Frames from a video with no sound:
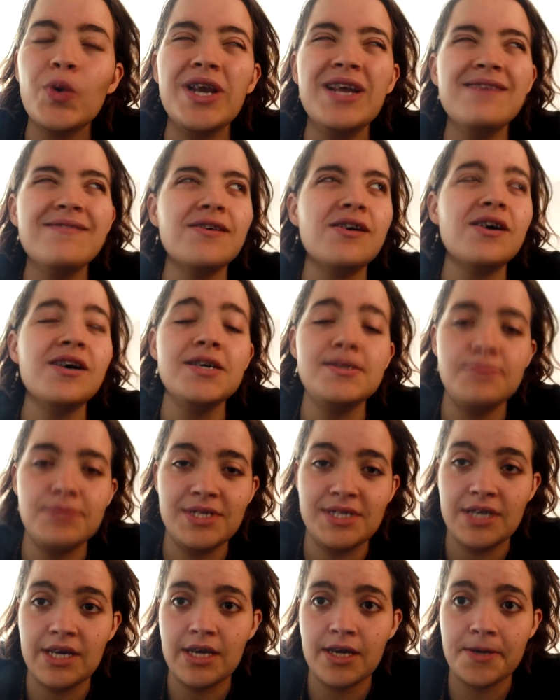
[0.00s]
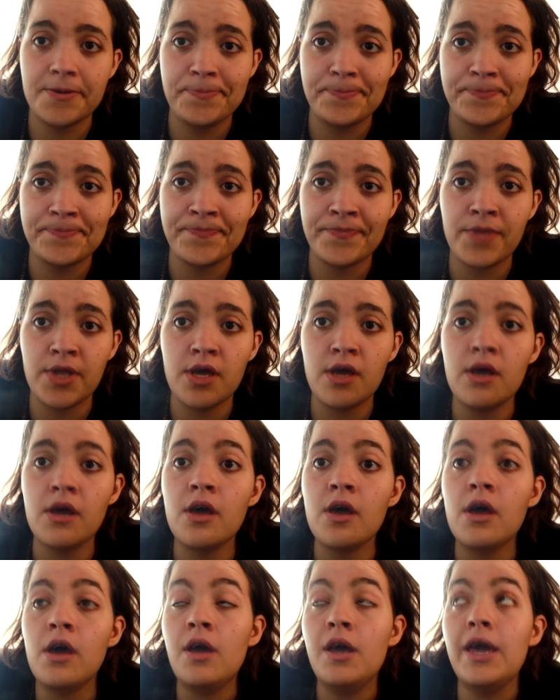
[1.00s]
whenever I'm sick,
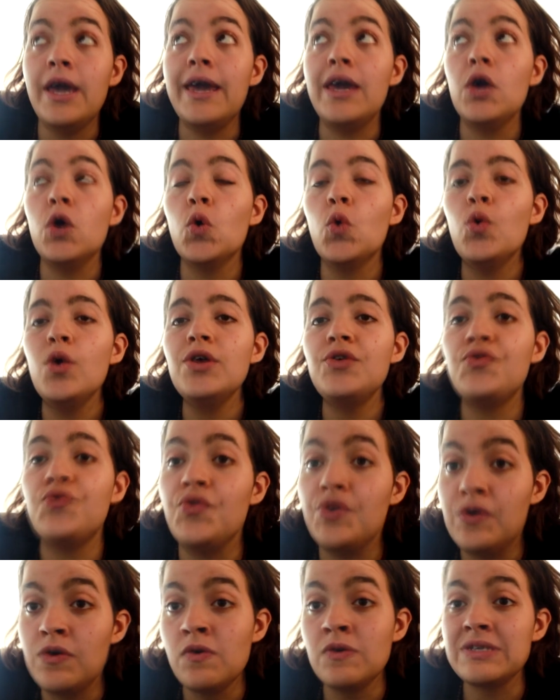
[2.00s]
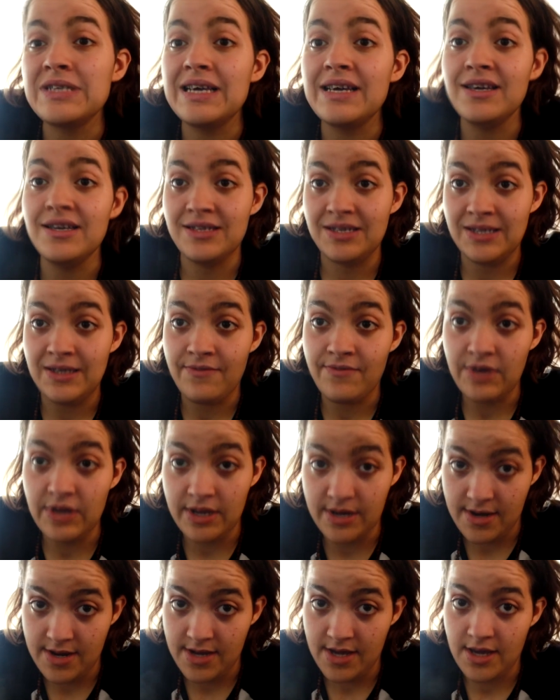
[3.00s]
it always feels like it's never
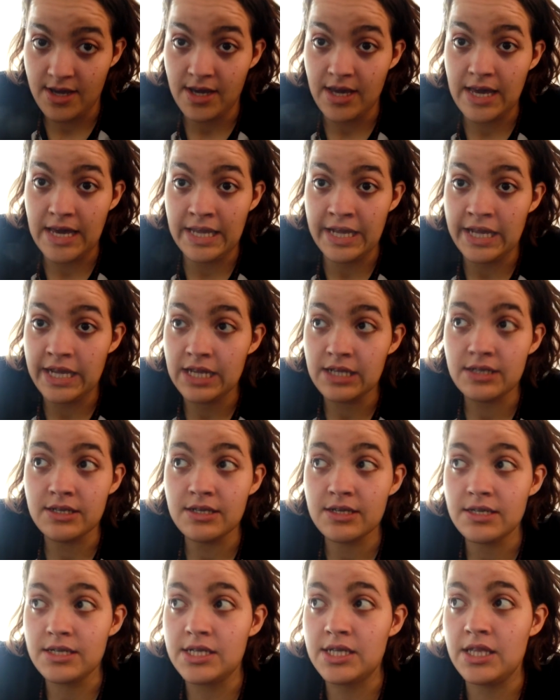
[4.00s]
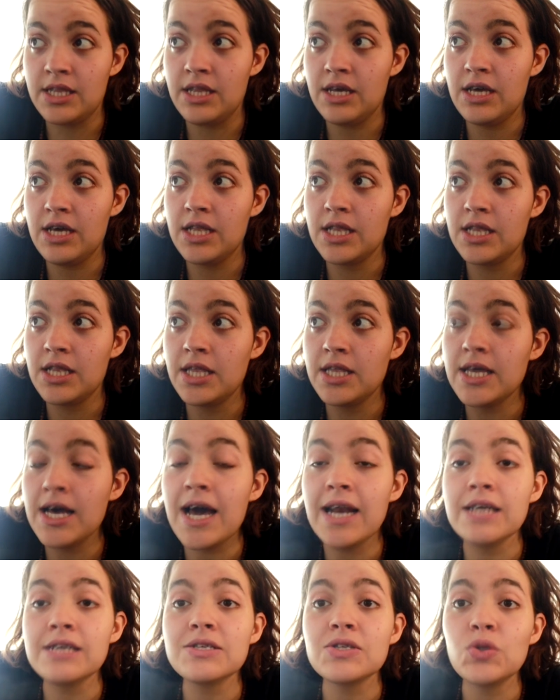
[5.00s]
ending and
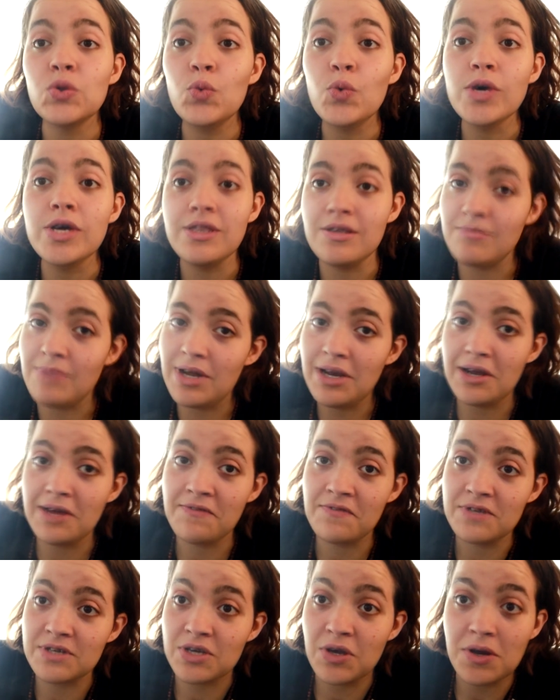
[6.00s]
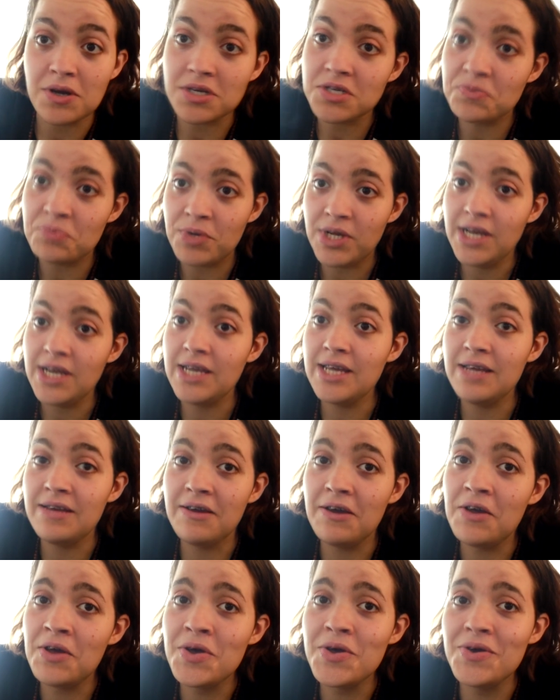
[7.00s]
that is the way that my life is going to
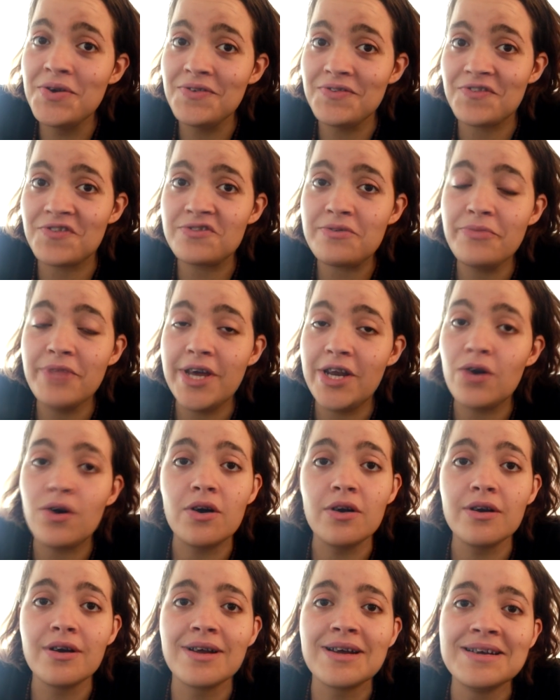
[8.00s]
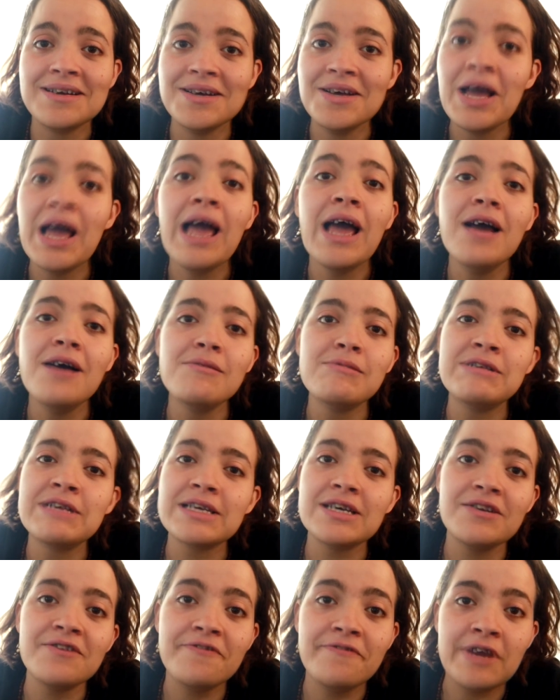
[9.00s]
be from then on. I'm
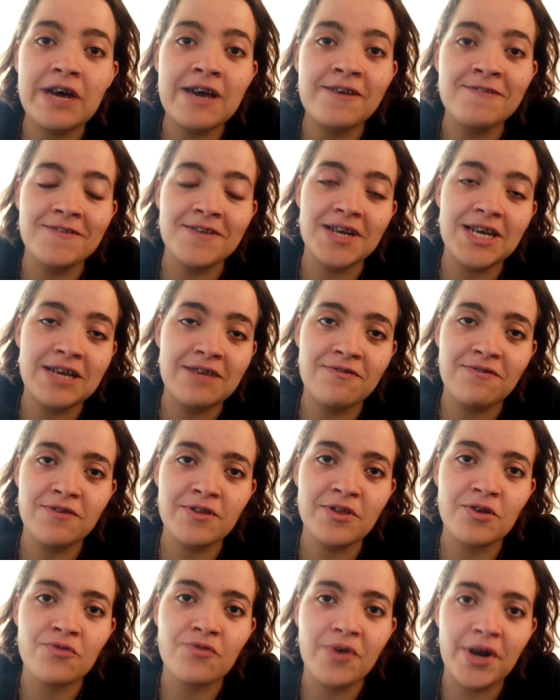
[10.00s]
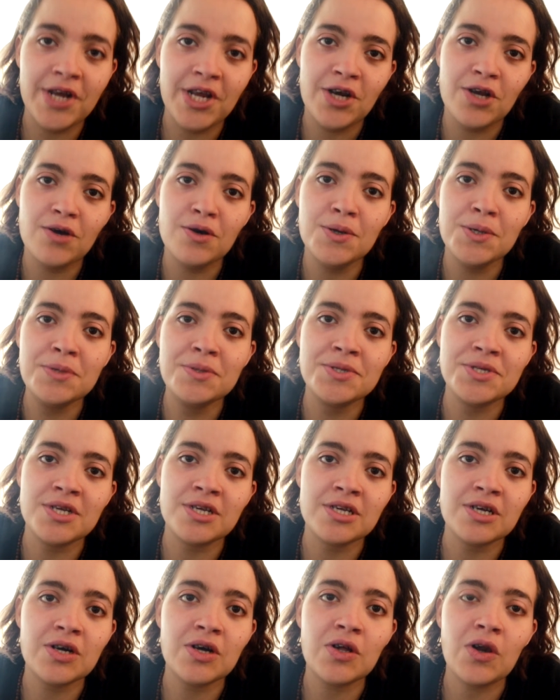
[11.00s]
just gonna forever live with a runny nose
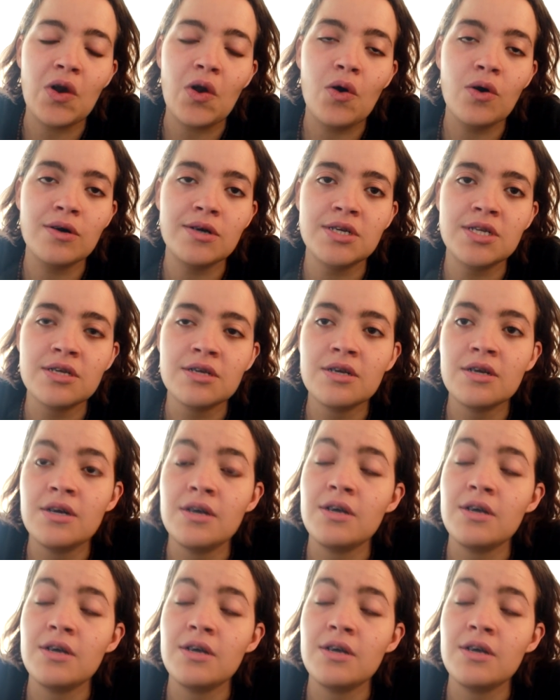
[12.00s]
and clogged,